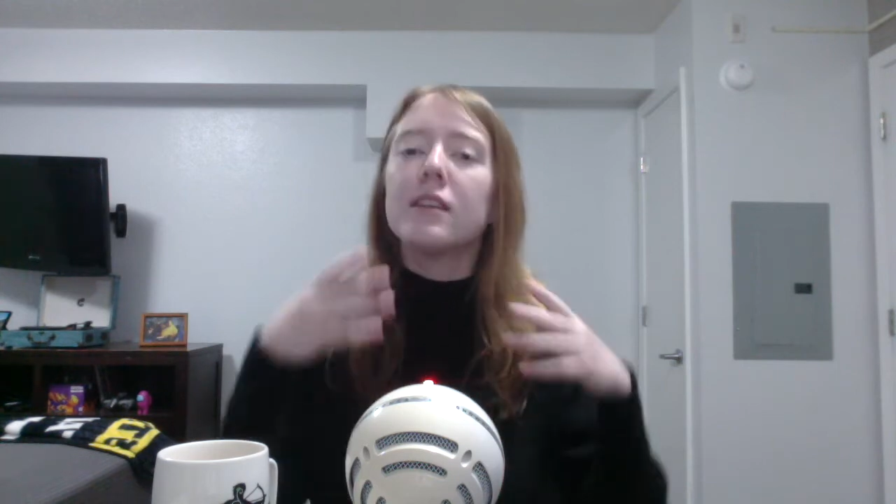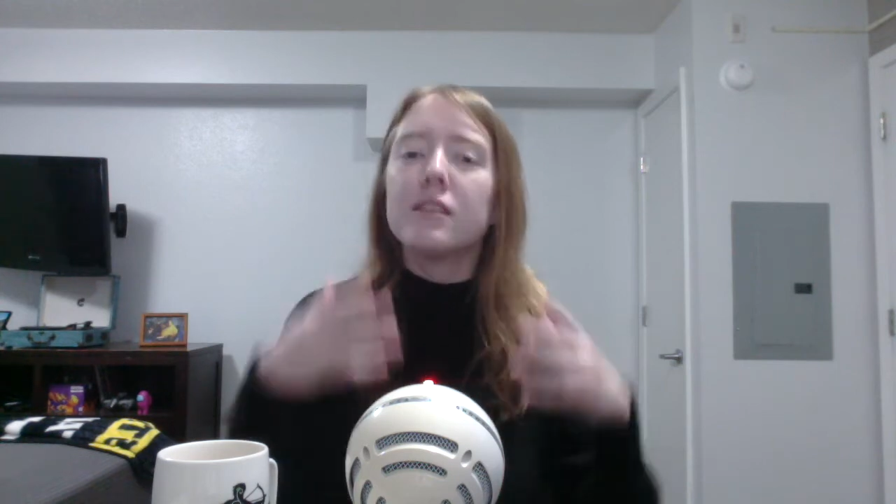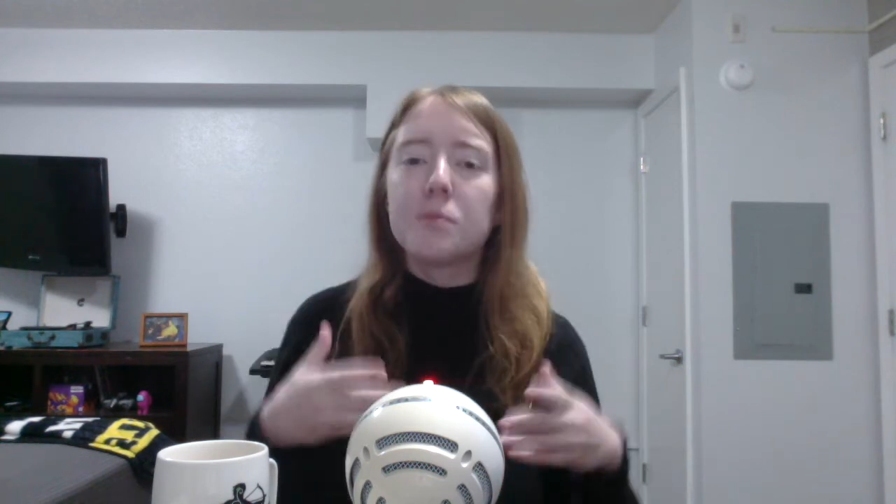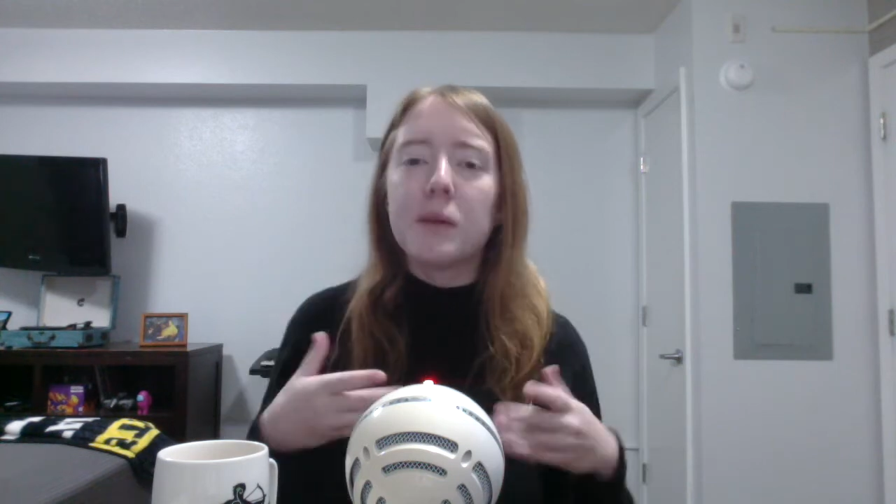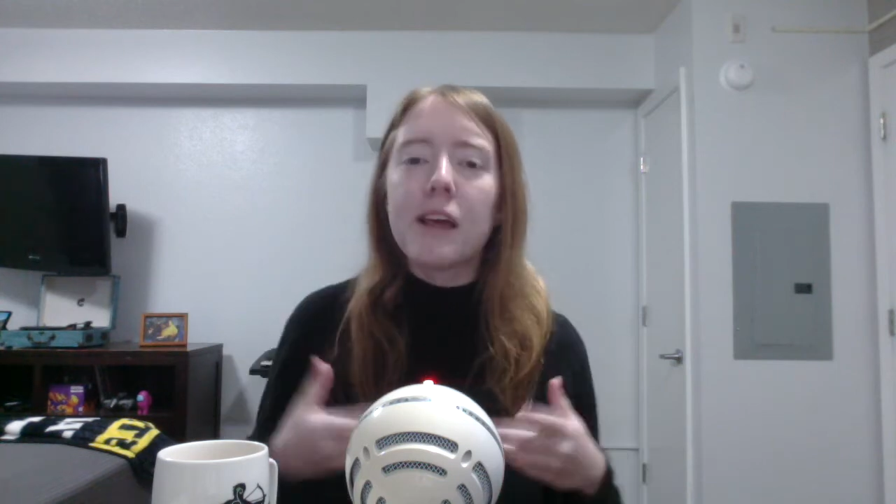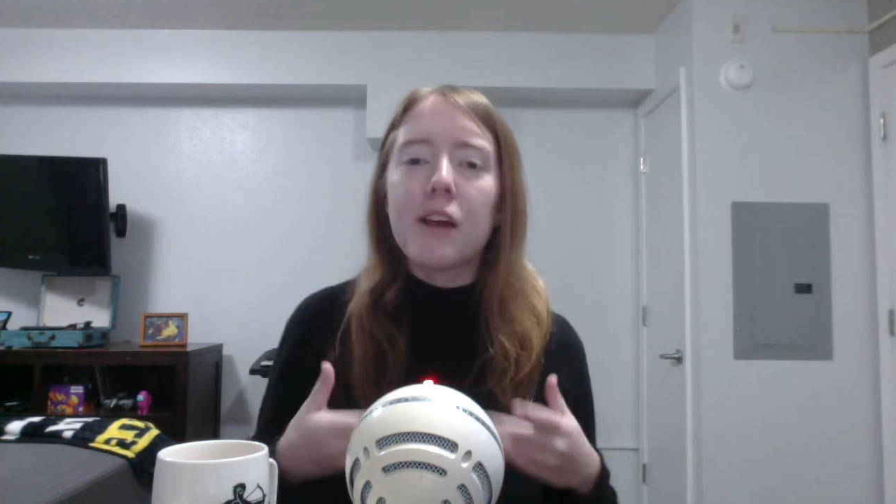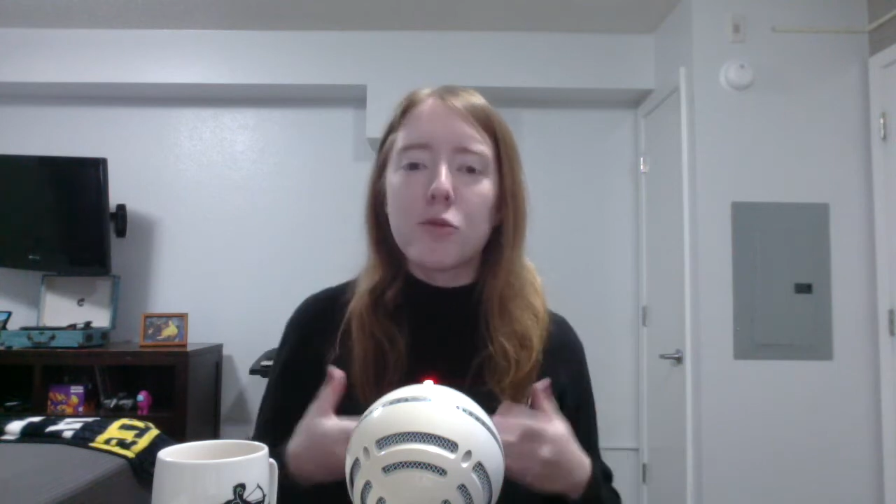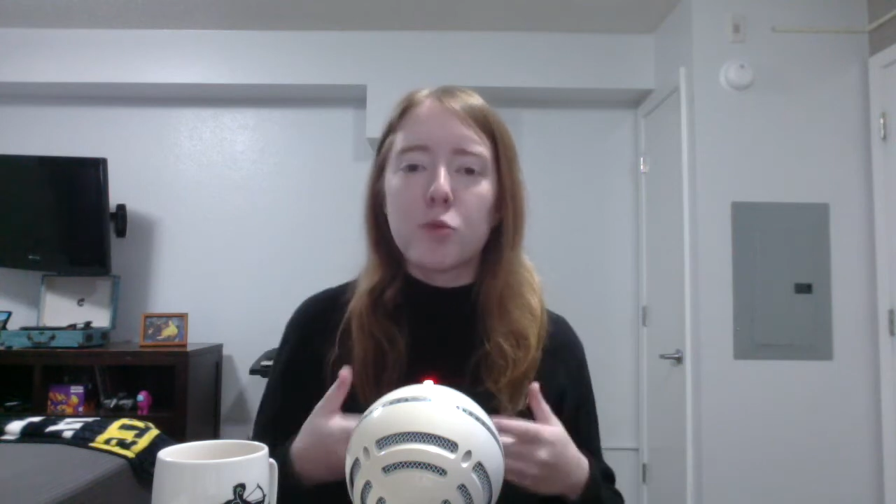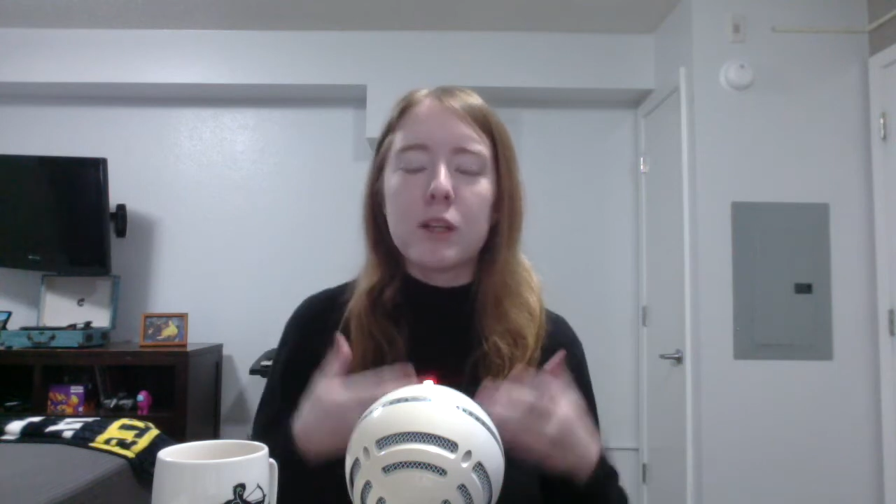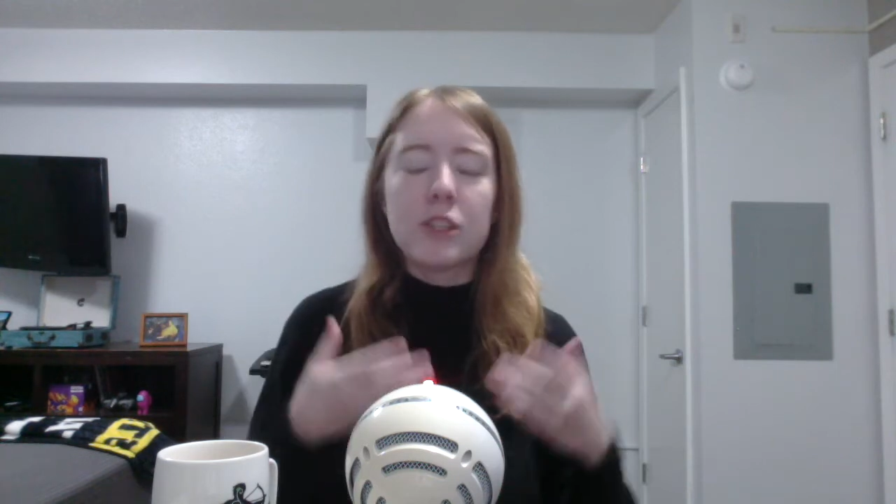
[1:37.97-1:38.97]
Speaking
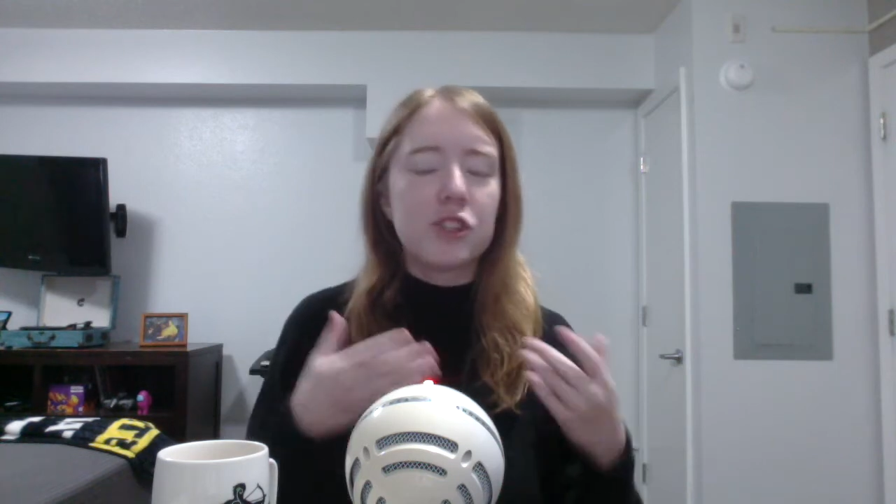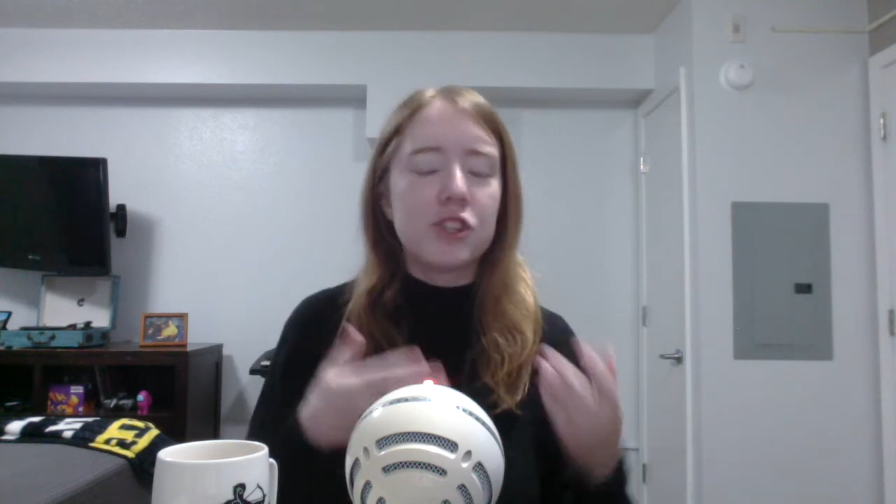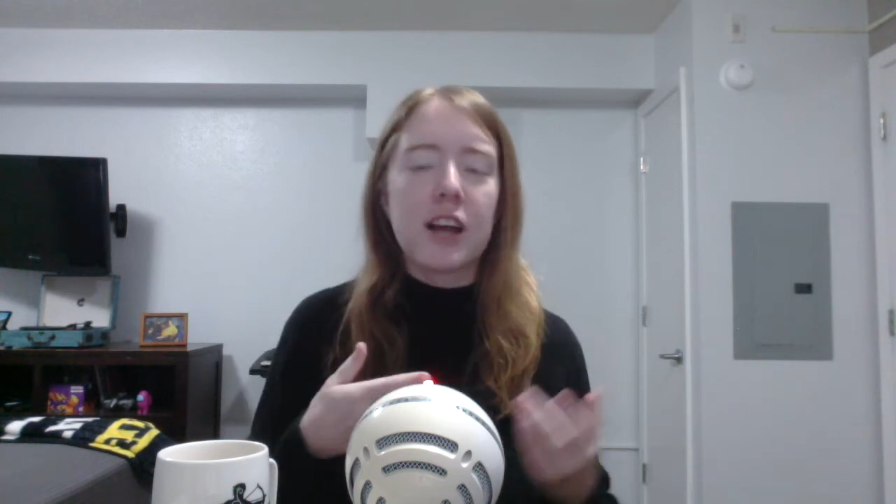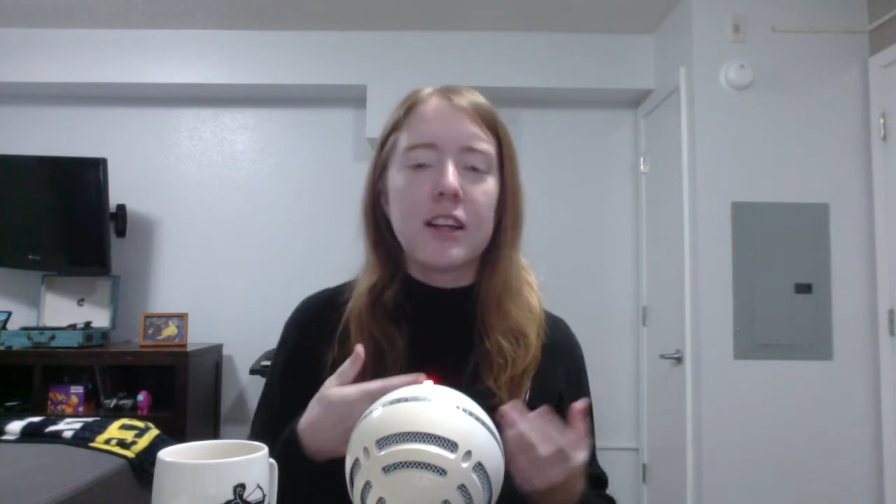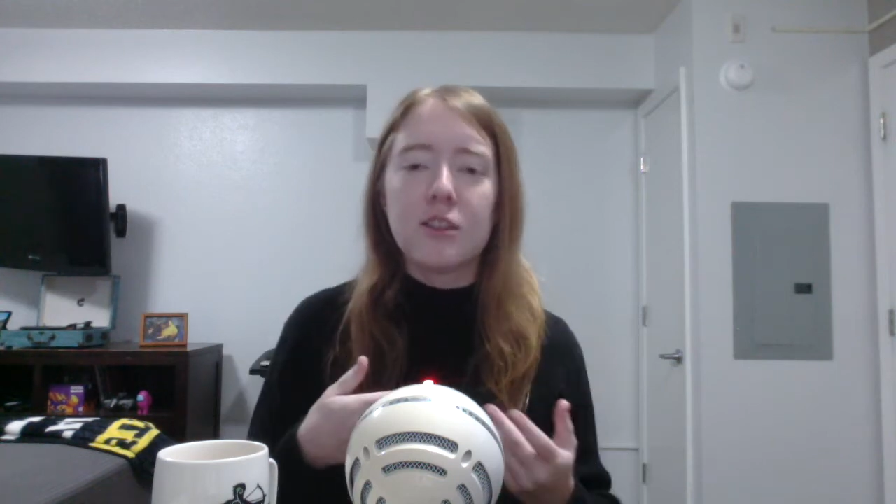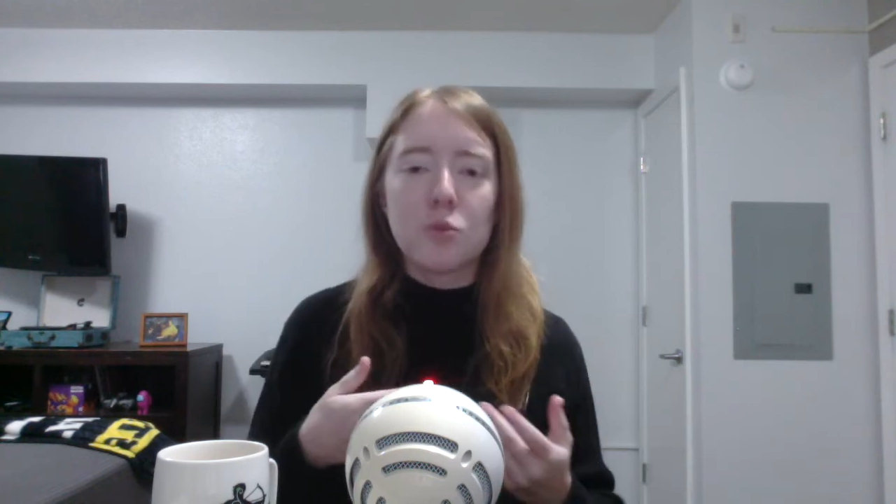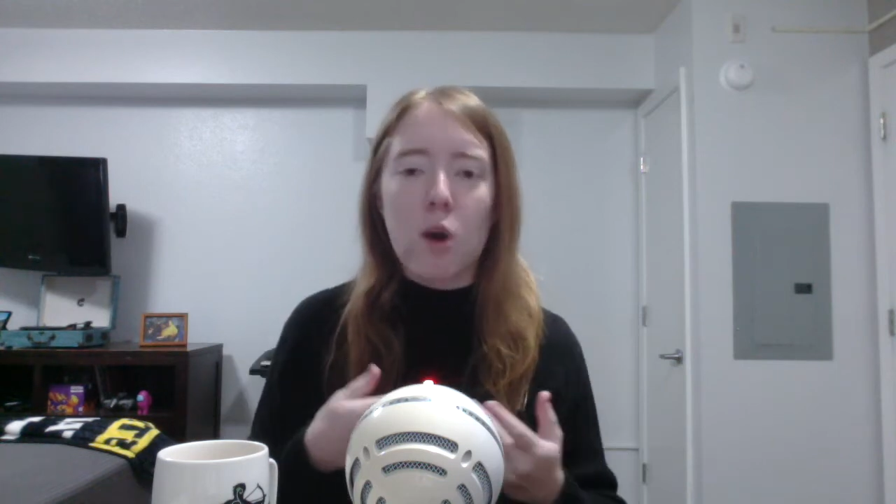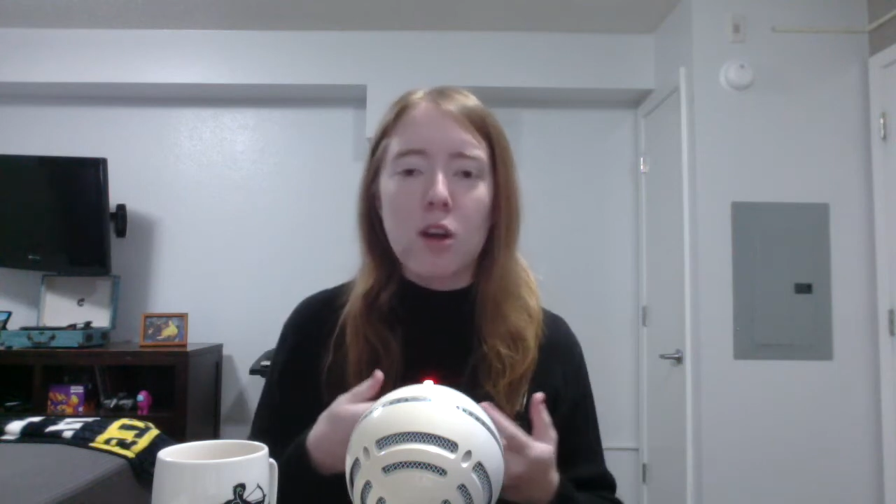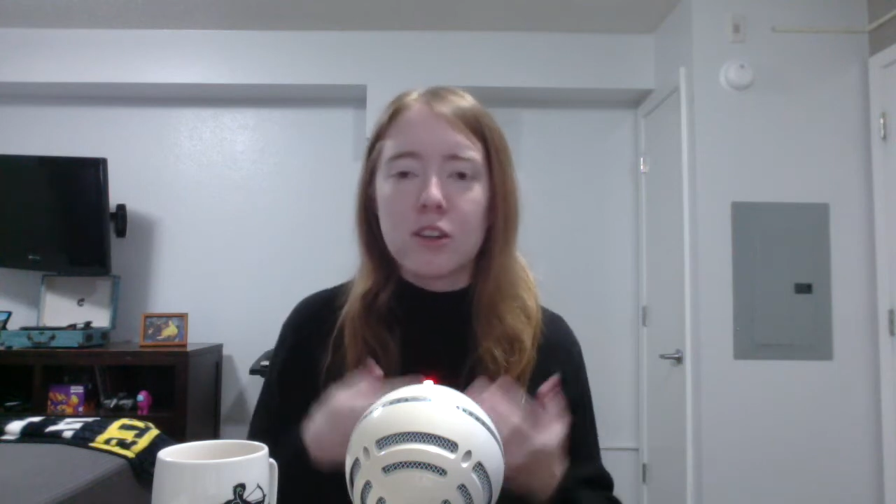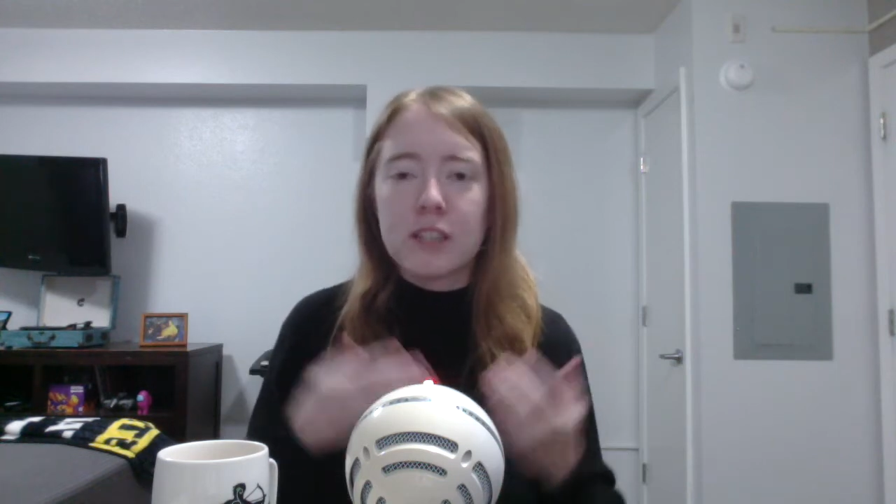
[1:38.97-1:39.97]
of which, Chinese
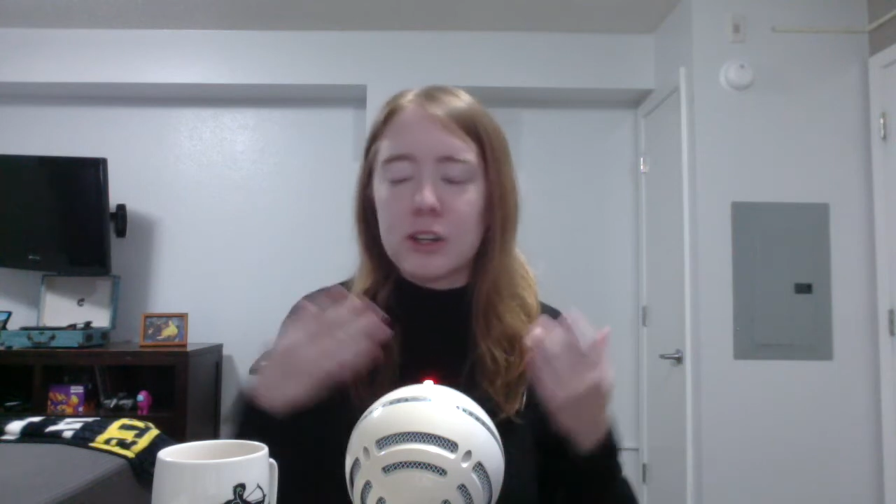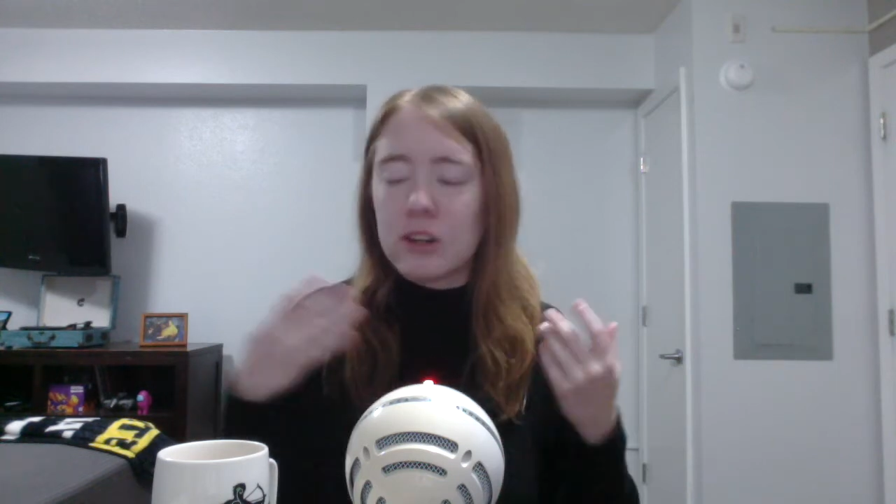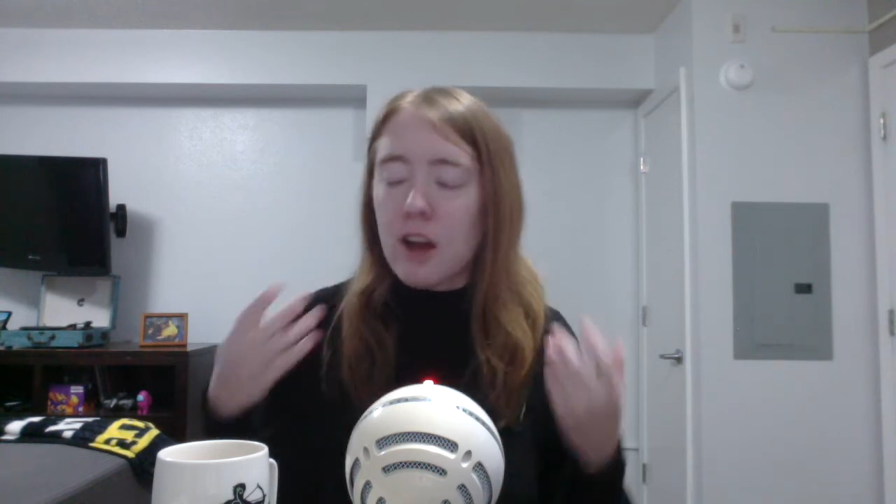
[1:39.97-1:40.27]
water deer and